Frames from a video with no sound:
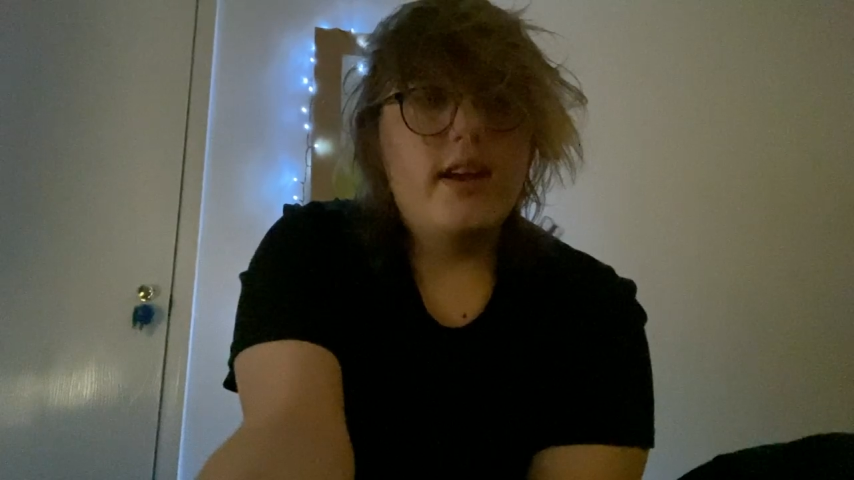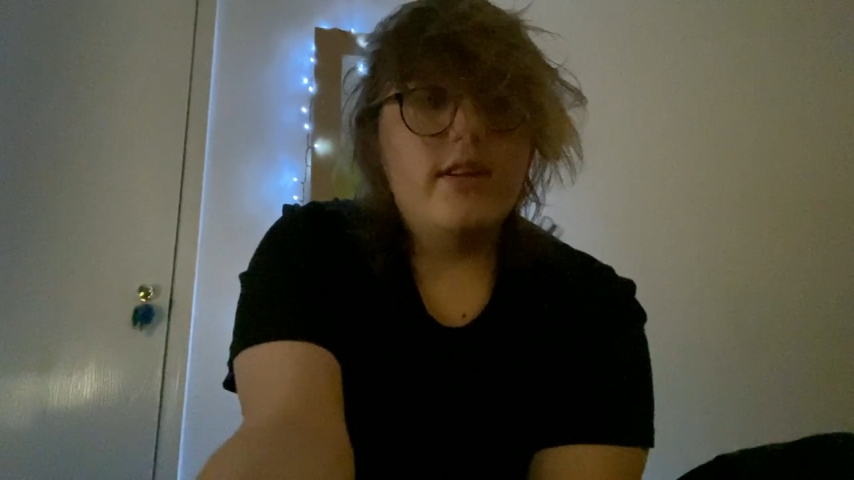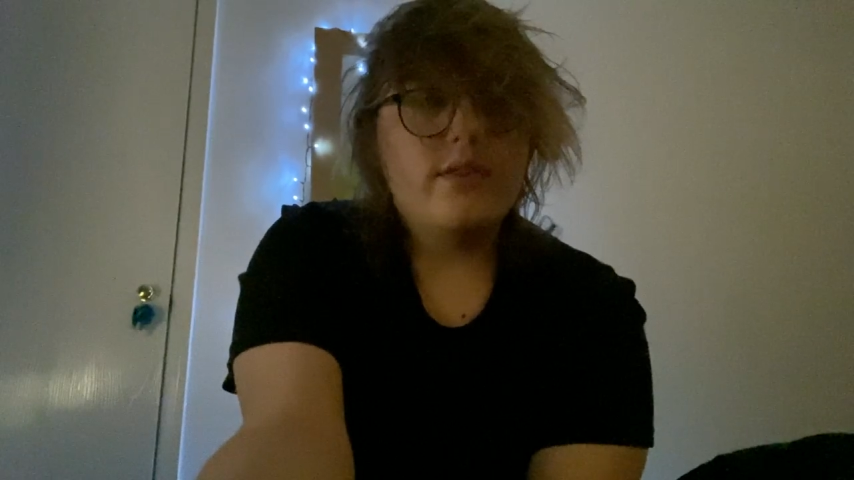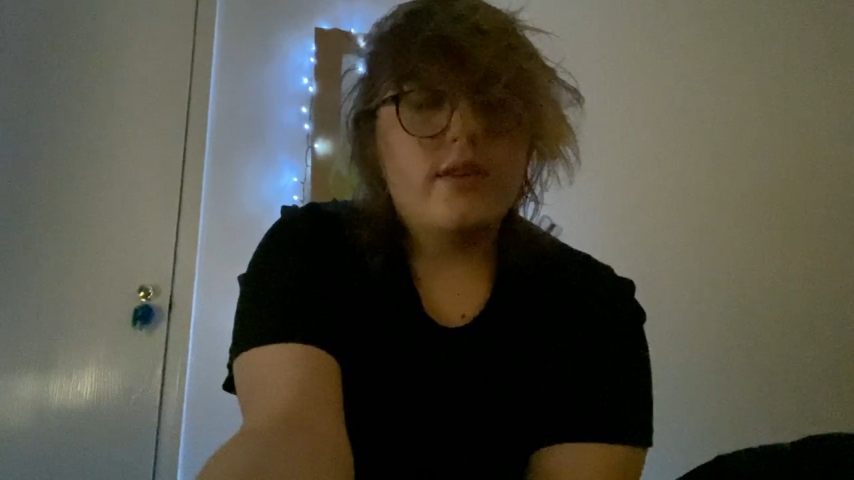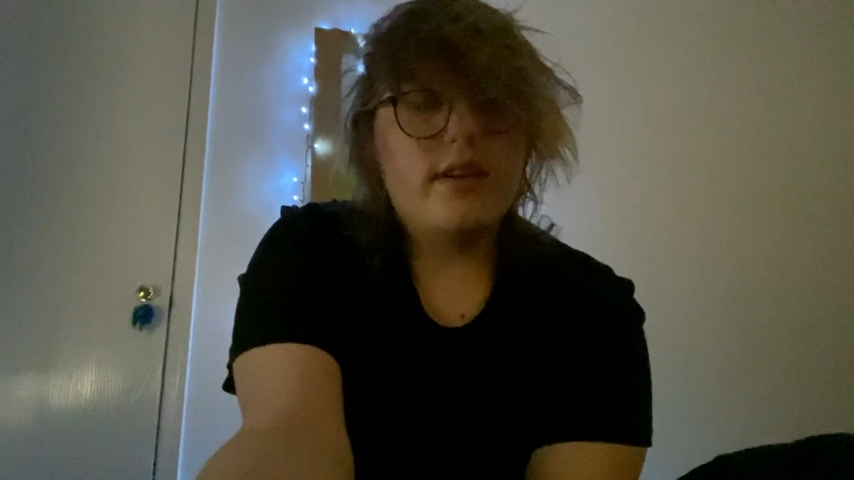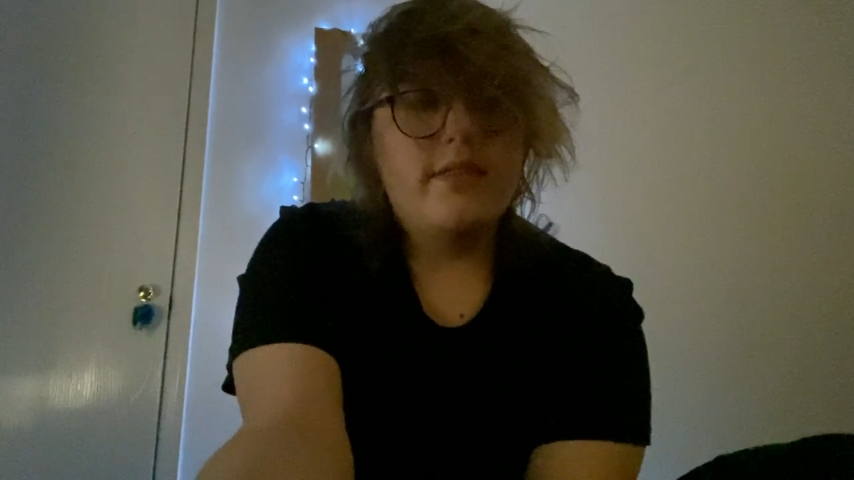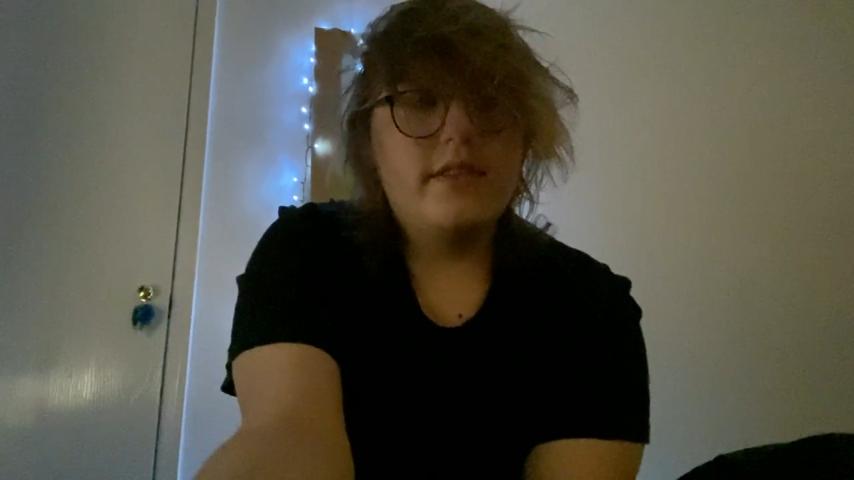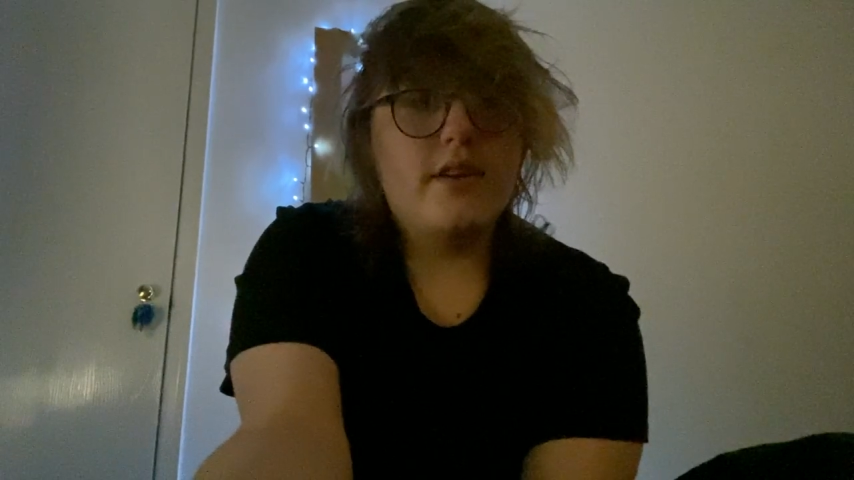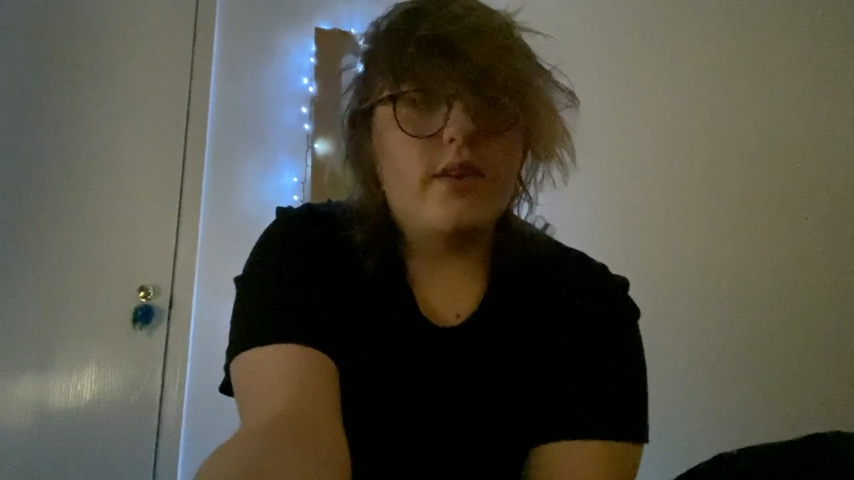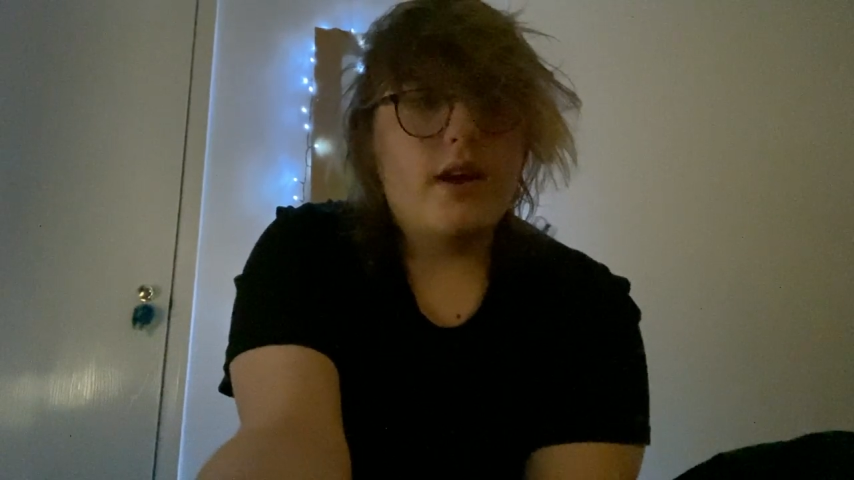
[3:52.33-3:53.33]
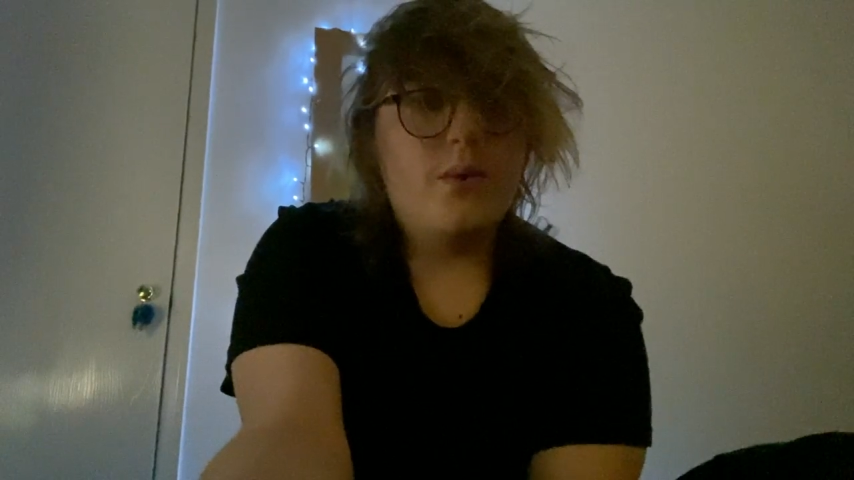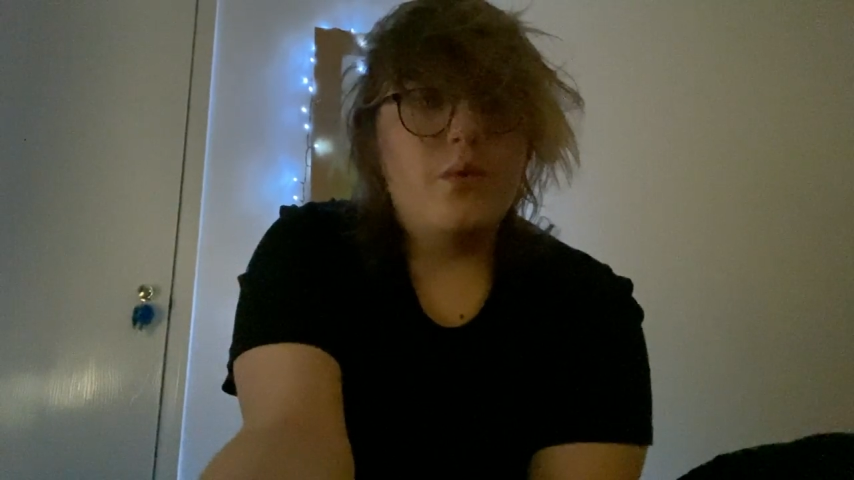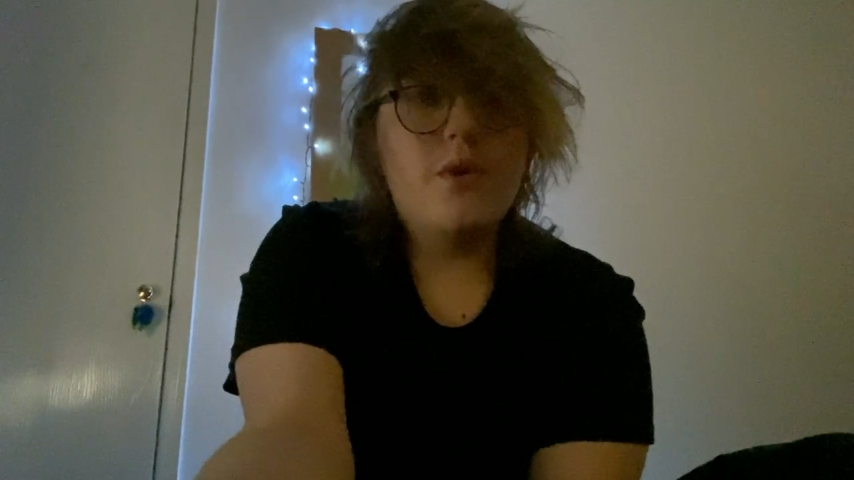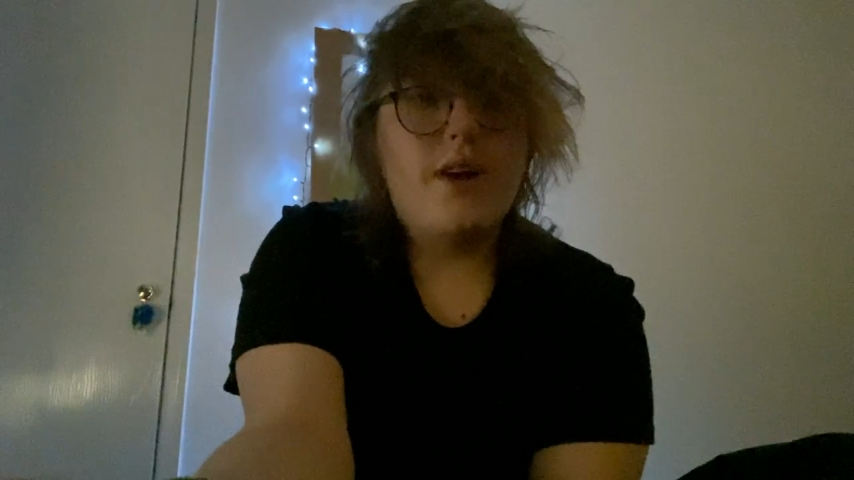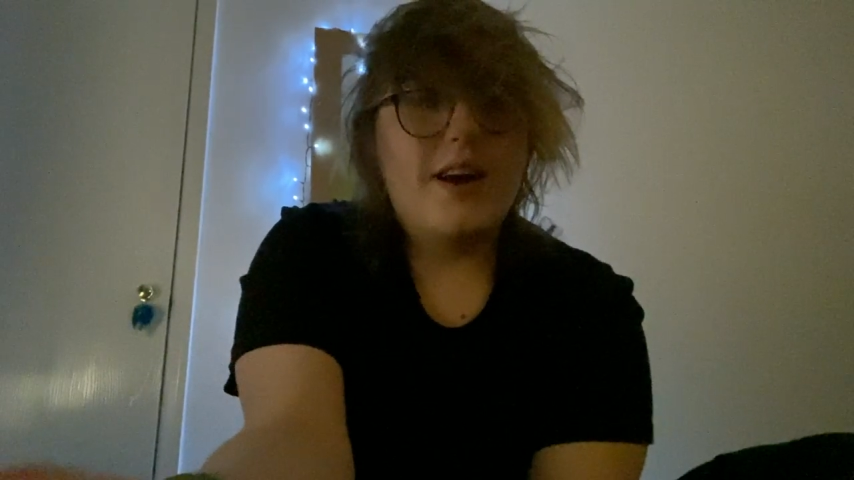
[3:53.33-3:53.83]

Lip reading: try and figure out what